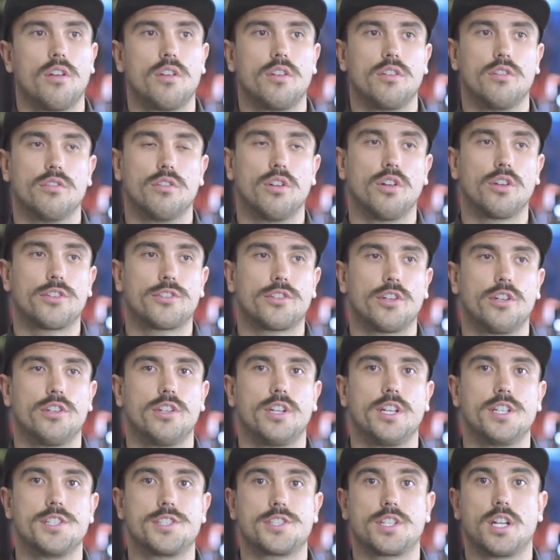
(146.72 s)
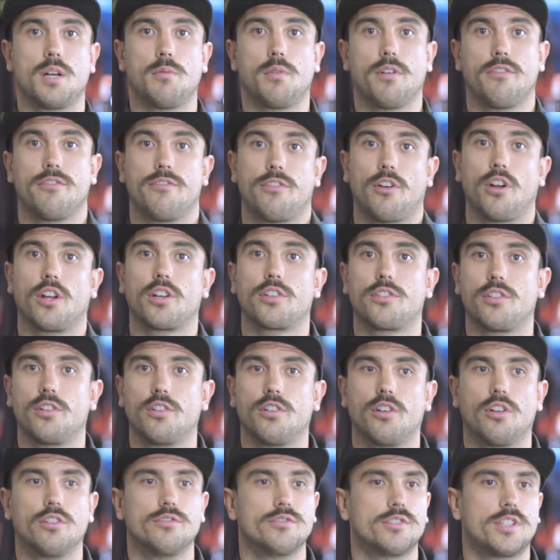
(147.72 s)
You'll also need someone focusing
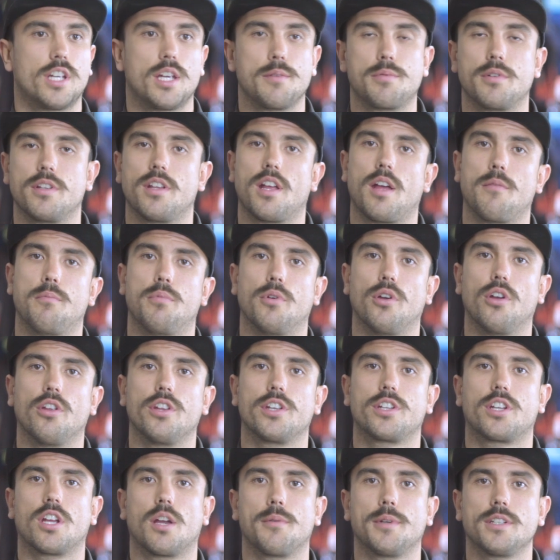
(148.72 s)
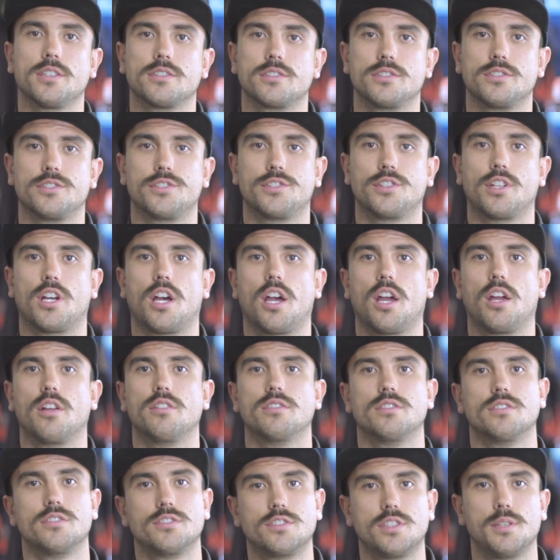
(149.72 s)
on keeping that burley coming. So
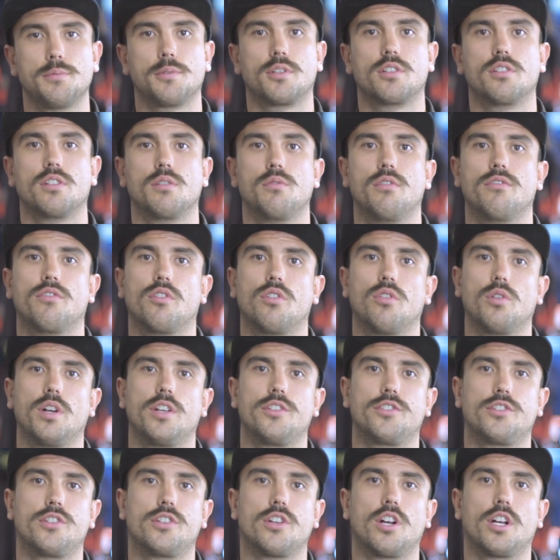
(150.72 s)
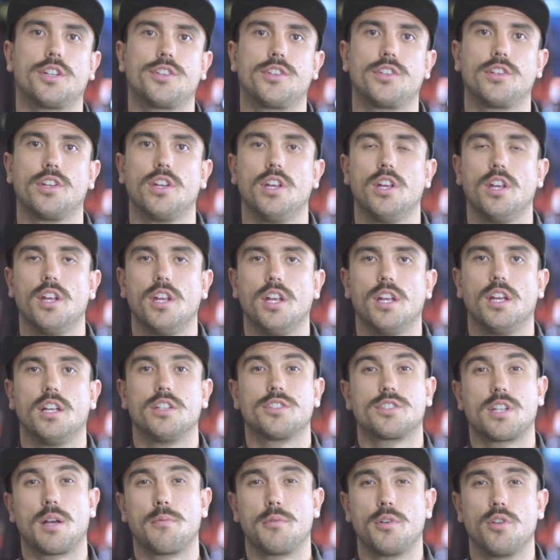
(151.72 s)
typically we've always got
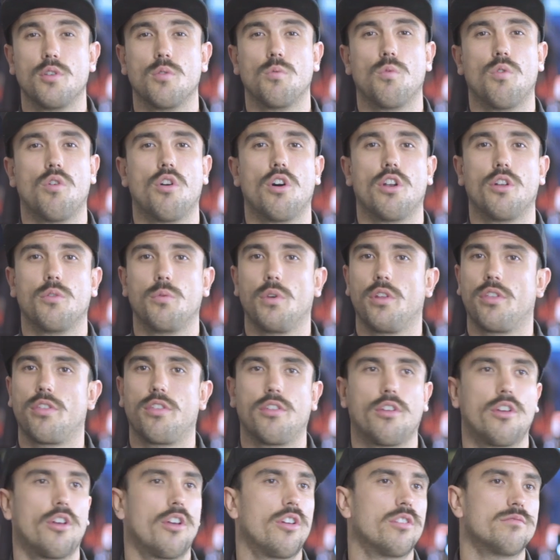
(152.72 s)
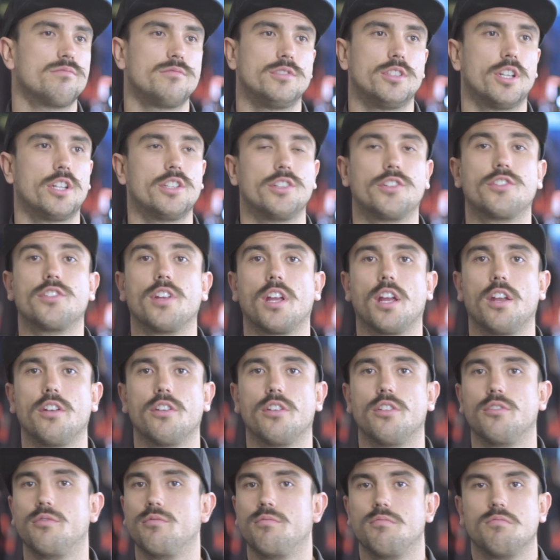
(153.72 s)
someone in the water with your
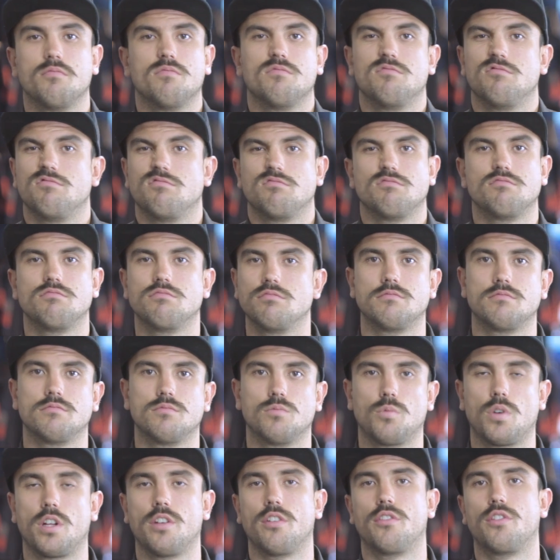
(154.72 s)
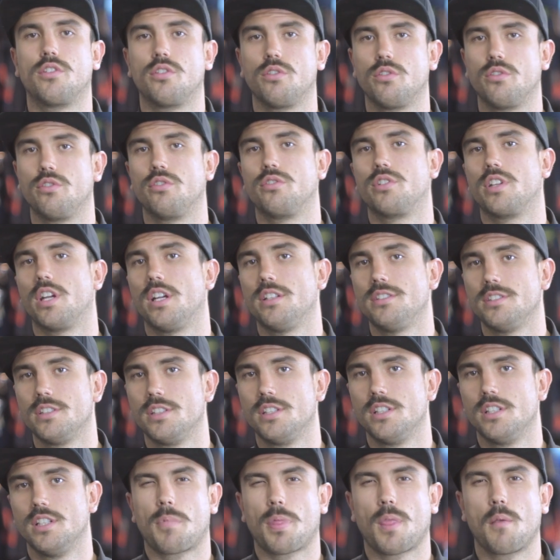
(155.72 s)
standard 1-2 gun.
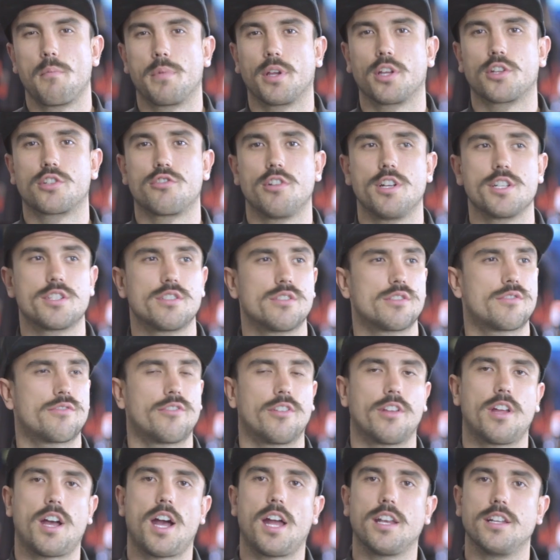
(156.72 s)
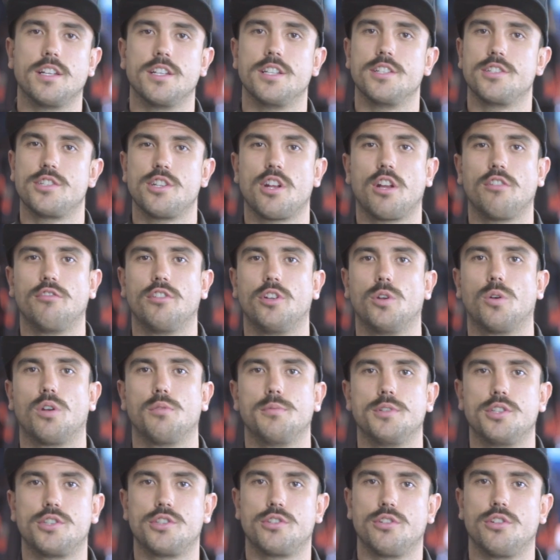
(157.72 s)
Biggest reasons for that is you don't really want
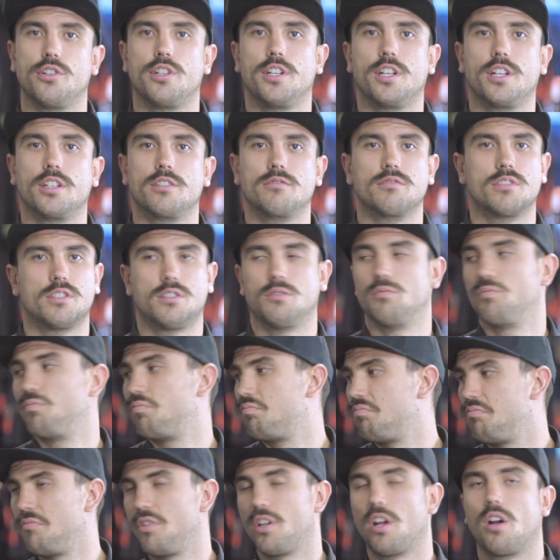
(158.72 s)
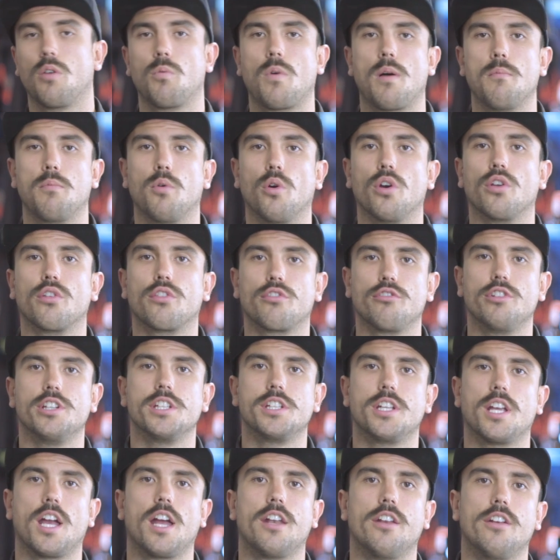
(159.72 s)
to be shooting a
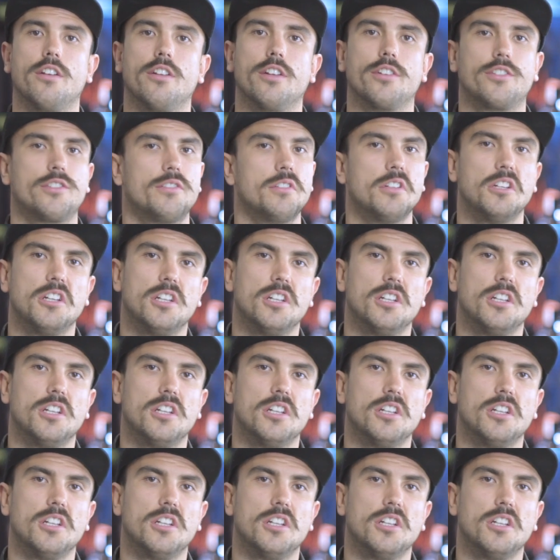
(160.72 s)
1.3 cannon at